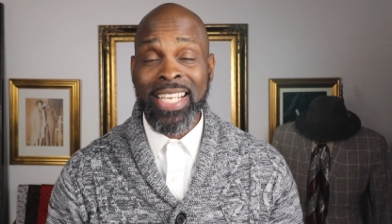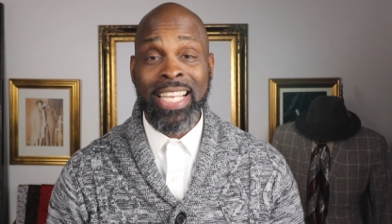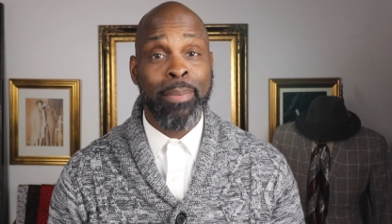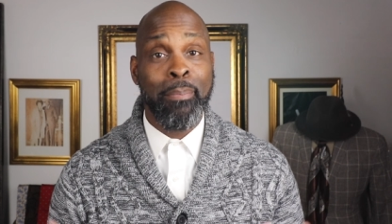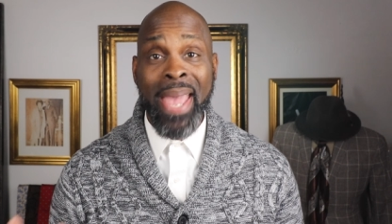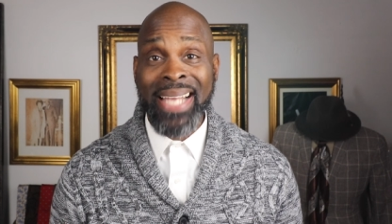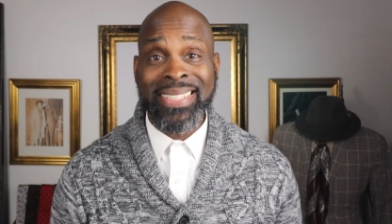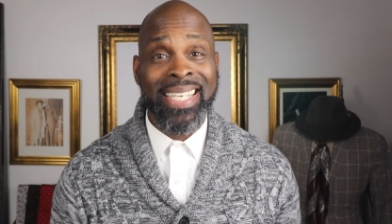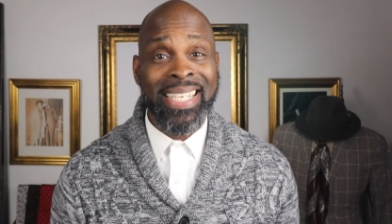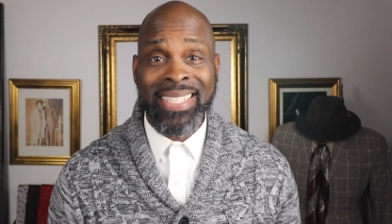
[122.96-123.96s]
that can
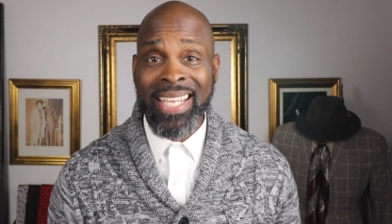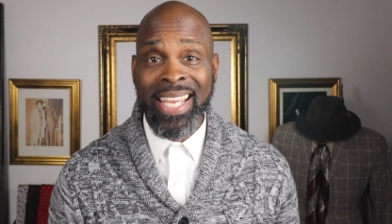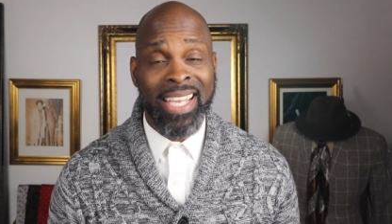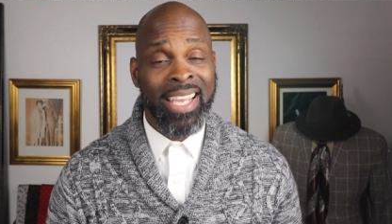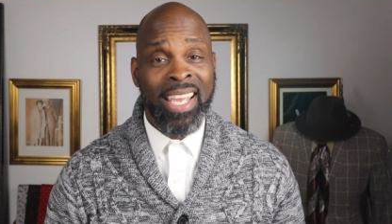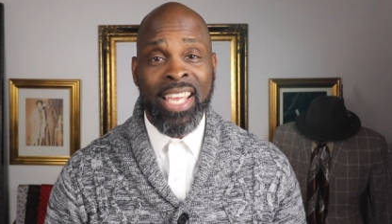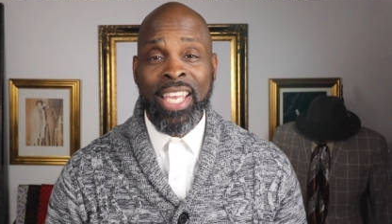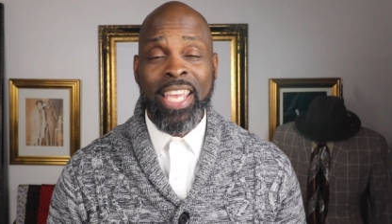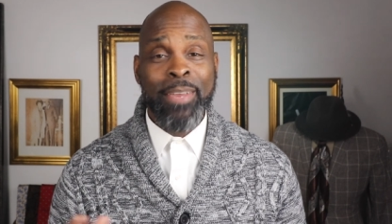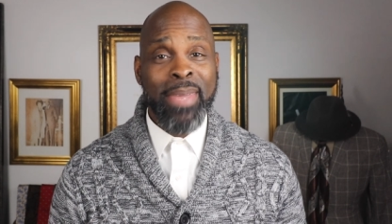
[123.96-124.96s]
match anything.
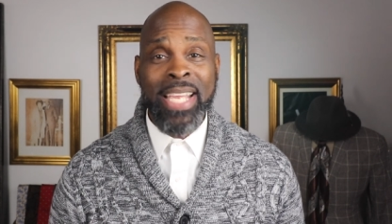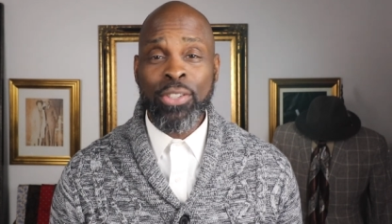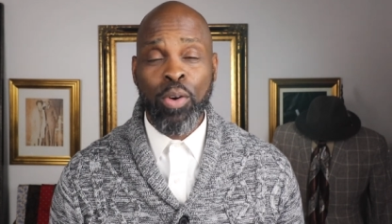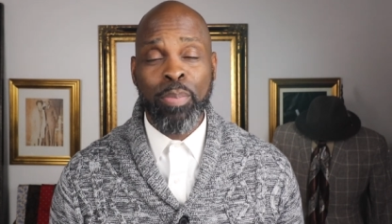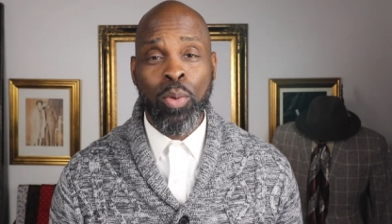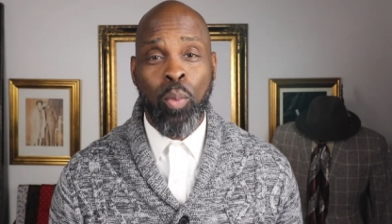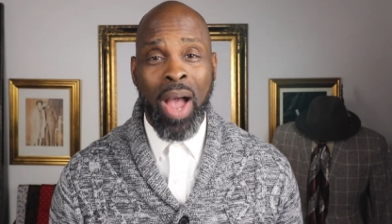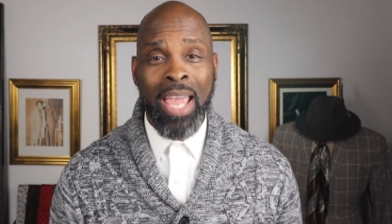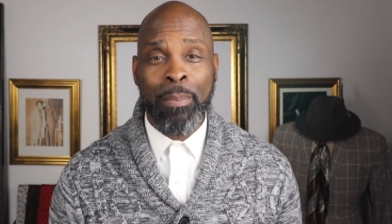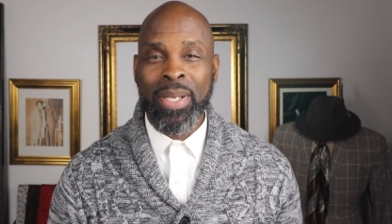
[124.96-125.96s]
It may as well be
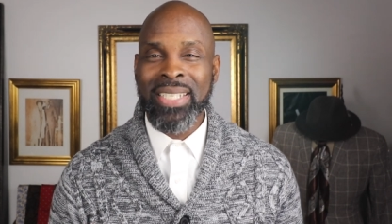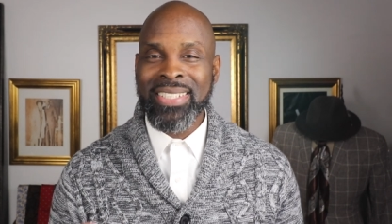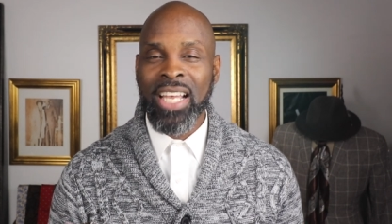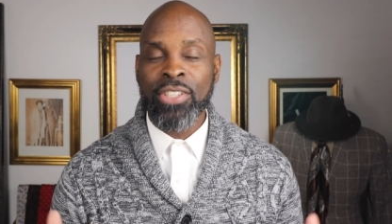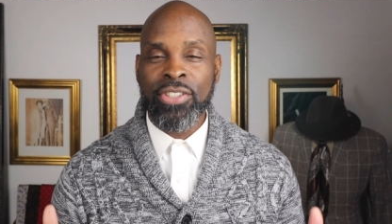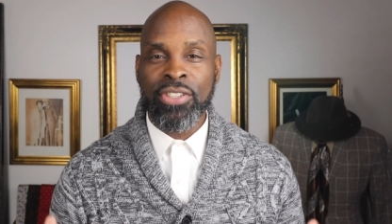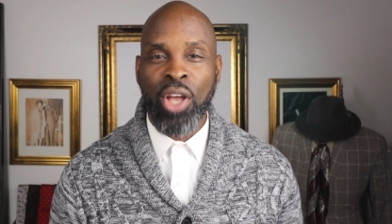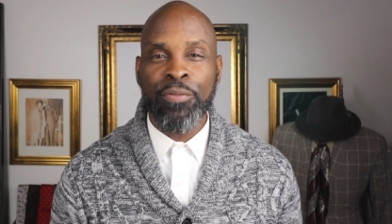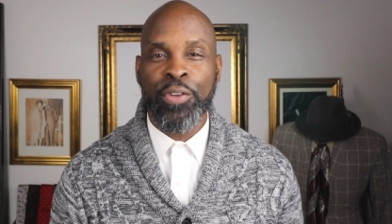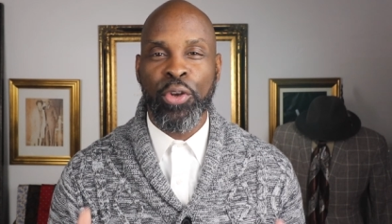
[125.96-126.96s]
white, but it's a
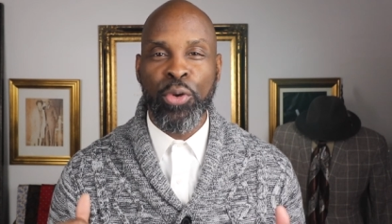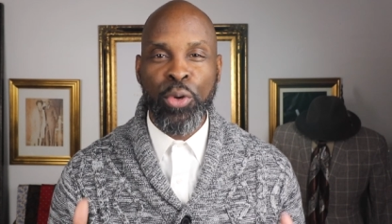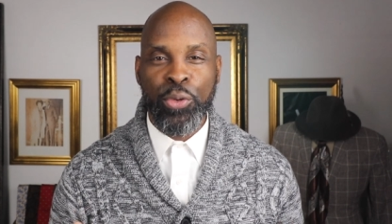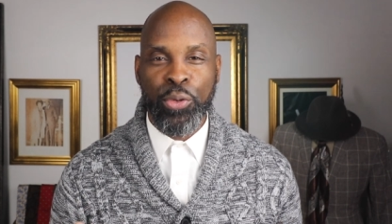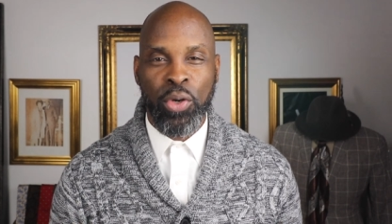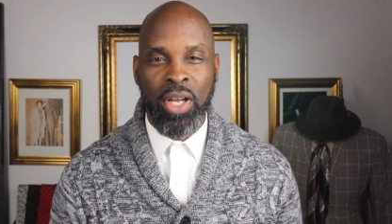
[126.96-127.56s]
softer neutral